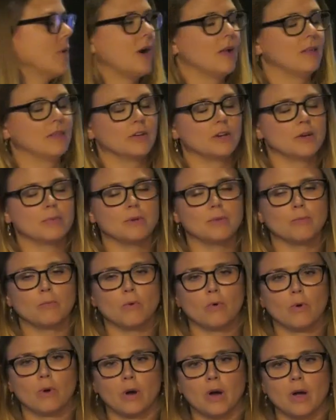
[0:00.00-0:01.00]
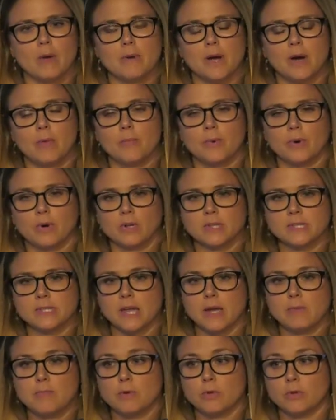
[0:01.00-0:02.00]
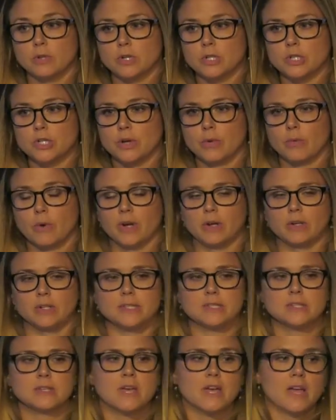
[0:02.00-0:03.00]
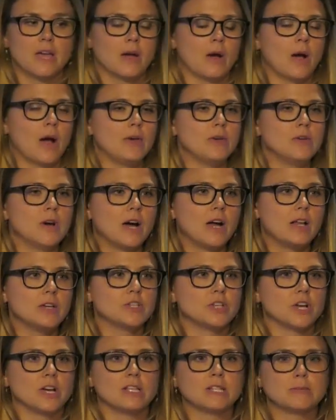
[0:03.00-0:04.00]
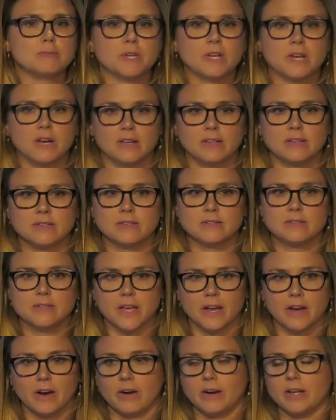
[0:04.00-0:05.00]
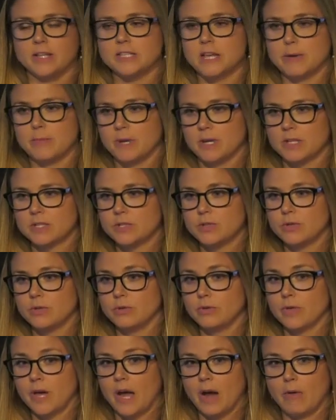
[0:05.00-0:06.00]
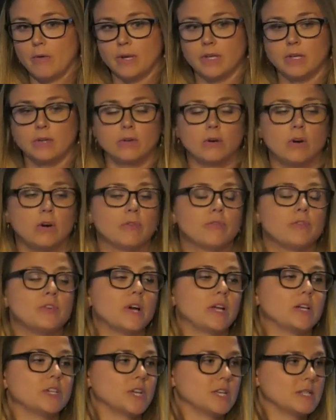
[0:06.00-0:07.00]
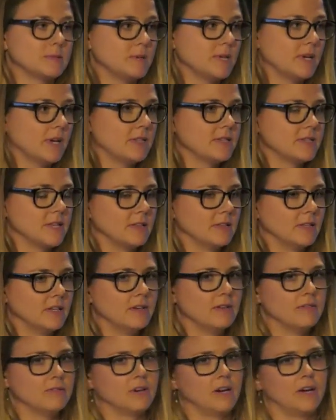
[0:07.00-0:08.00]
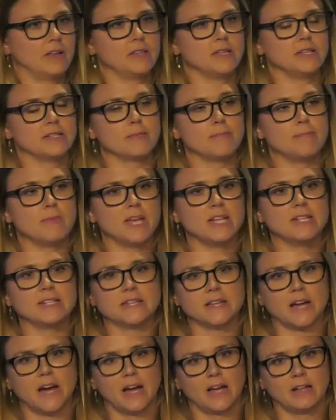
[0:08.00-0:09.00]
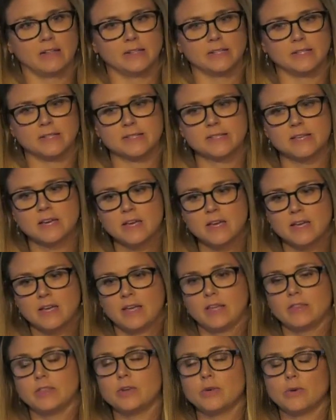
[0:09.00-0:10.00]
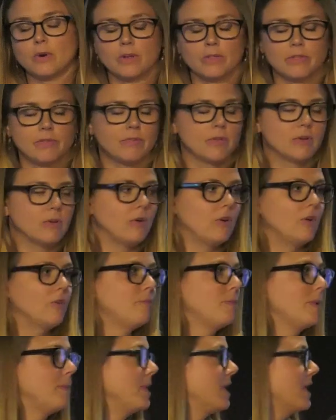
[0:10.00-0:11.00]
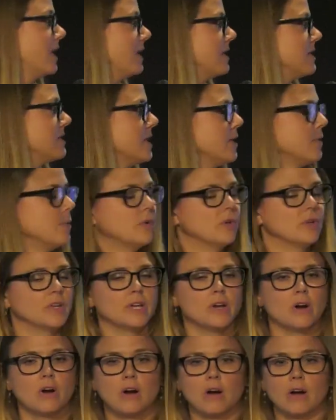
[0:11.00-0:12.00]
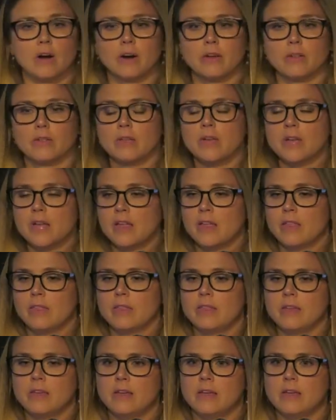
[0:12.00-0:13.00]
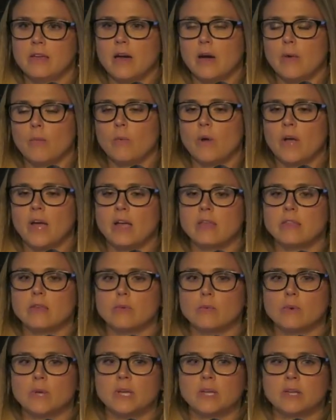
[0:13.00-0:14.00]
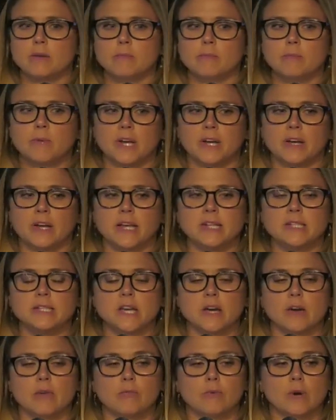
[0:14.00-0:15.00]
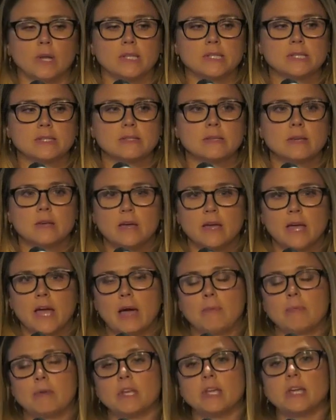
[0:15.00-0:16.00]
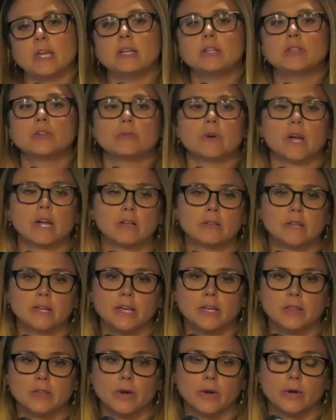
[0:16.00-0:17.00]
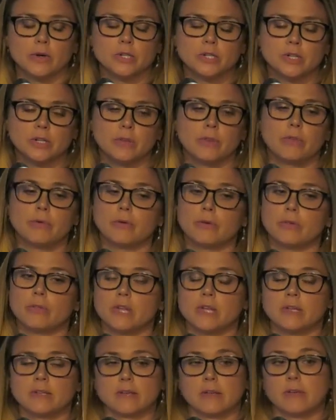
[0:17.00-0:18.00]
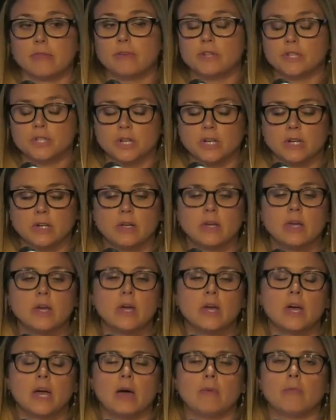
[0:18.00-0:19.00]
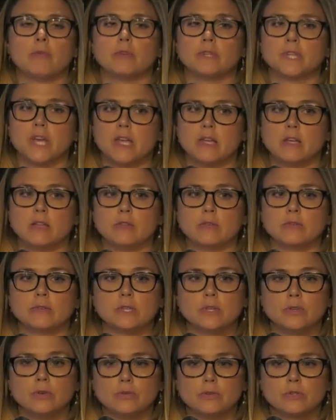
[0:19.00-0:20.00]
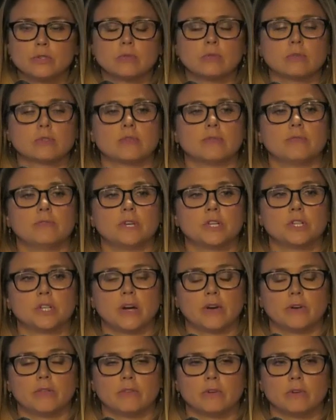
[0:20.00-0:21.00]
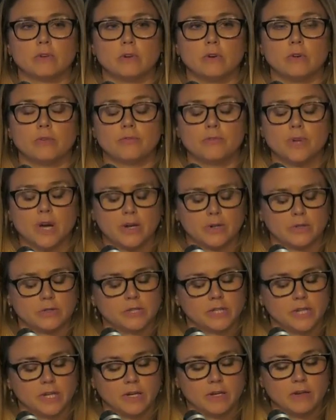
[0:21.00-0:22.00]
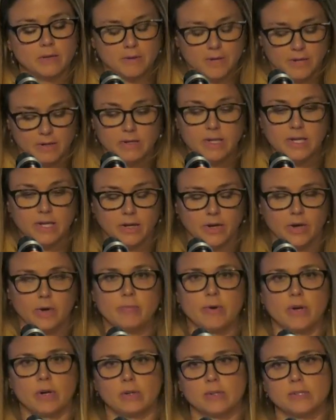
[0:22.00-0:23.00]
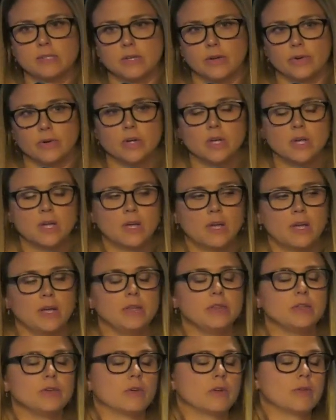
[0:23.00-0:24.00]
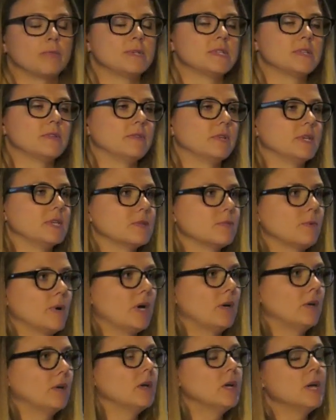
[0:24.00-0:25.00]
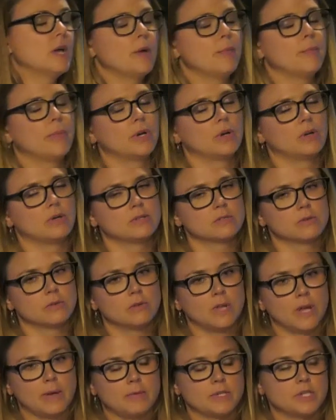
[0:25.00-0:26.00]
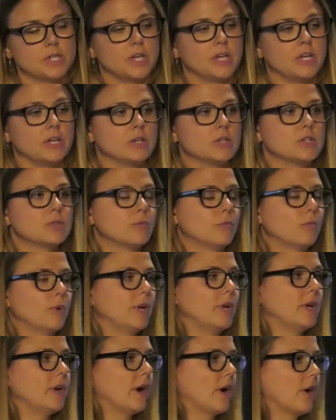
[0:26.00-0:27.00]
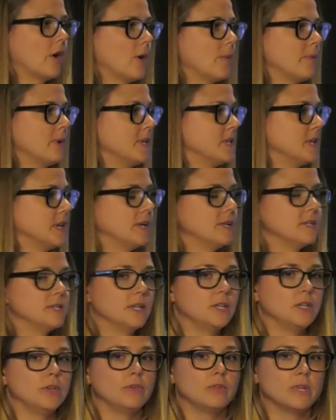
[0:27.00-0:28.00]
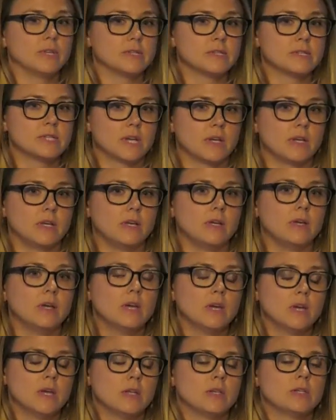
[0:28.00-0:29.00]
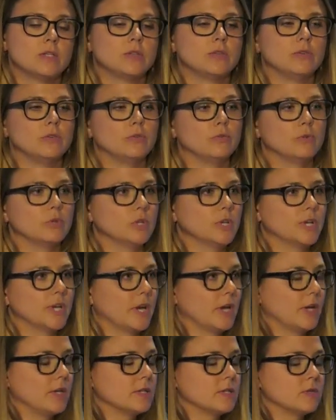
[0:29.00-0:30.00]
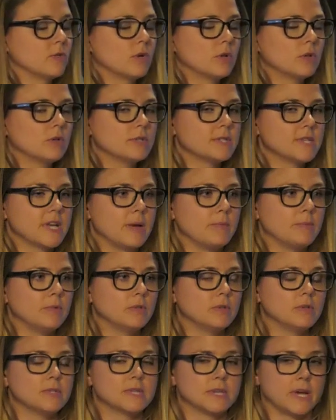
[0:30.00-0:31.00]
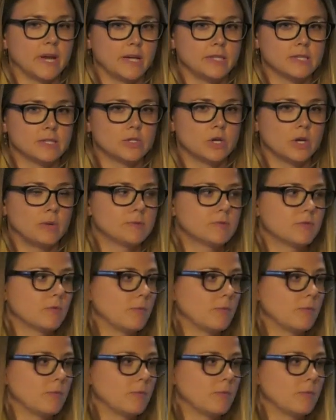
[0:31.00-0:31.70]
a little bit more about birds like Buller's shearwaters, not just because they're endemic to the Hauraki Gulf, not just because they live on these amazing islands in the north of the Gulf, but because they really are the way that we can get an idea of what's happening indirectly in the ocean through things like fishing, through taking those huge schools of fish out of the Gulf, not only here, but also in the North Pacific as well, but also climate change. We are hoping to continue this study to look at historical samples and isotopes from